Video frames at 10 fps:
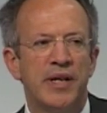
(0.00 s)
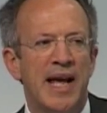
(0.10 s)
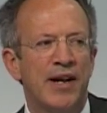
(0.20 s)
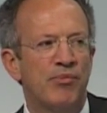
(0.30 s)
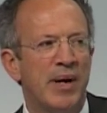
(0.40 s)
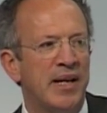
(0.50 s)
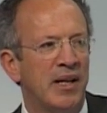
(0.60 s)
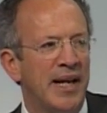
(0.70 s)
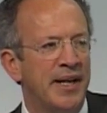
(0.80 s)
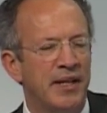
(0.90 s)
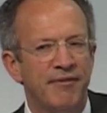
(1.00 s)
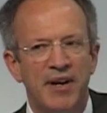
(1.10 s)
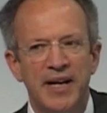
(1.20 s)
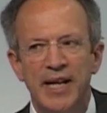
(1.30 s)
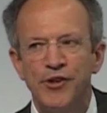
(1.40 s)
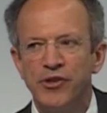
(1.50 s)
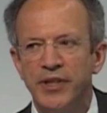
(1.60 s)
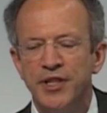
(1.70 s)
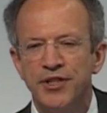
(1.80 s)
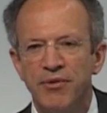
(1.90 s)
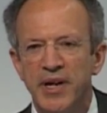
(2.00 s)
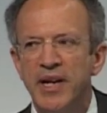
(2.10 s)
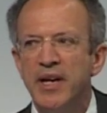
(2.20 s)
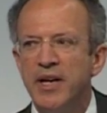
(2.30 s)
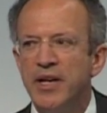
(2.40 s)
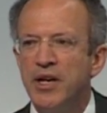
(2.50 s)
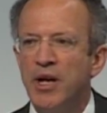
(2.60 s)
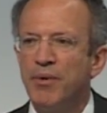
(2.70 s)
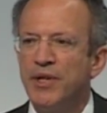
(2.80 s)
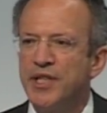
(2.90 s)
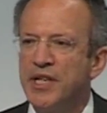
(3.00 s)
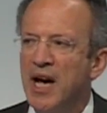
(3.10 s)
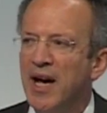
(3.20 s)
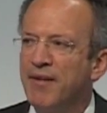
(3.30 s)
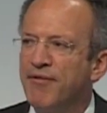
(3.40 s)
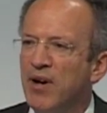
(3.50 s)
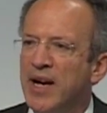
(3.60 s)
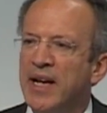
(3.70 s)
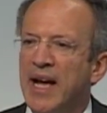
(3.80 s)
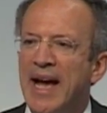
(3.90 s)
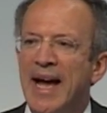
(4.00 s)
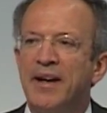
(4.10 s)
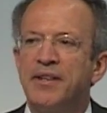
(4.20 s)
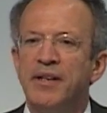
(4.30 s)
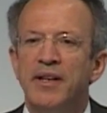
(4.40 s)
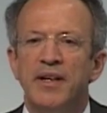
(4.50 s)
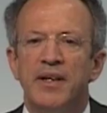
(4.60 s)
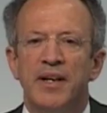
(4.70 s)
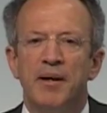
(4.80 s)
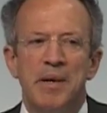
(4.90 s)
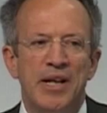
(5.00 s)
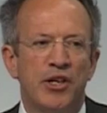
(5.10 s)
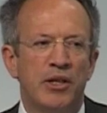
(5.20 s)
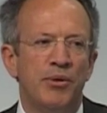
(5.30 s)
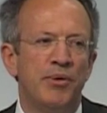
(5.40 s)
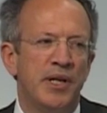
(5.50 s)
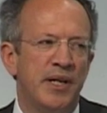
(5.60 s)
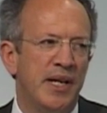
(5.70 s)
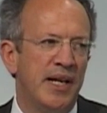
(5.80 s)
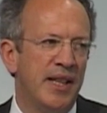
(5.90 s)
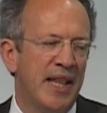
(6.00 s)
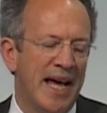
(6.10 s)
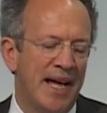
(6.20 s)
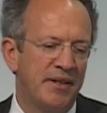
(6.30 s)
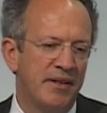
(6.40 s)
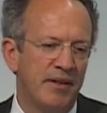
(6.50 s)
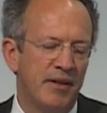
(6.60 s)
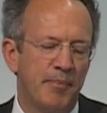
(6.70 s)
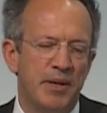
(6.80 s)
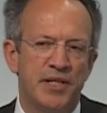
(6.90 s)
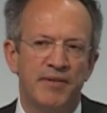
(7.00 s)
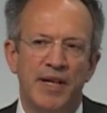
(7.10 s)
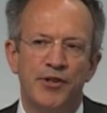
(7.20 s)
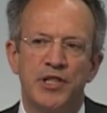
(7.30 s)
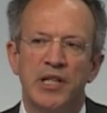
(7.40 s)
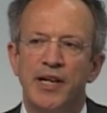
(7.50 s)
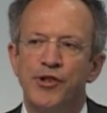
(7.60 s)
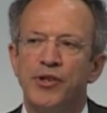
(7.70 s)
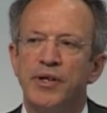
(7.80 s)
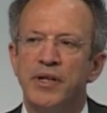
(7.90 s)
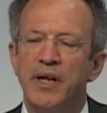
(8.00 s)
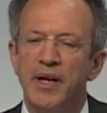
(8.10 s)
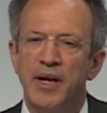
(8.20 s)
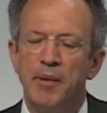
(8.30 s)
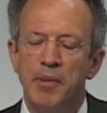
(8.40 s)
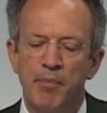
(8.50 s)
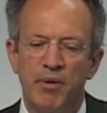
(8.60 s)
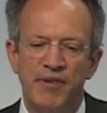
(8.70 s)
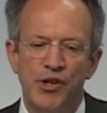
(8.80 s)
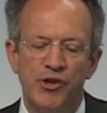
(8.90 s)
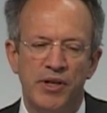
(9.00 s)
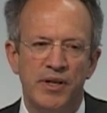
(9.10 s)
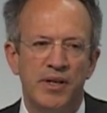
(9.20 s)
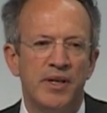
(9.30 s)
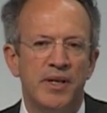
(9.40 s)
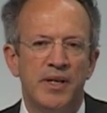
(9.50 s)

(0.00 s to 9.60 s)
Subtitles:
an act regulating the financial industry known as the Dodd-Frank Act, included in that piece of legislation a provision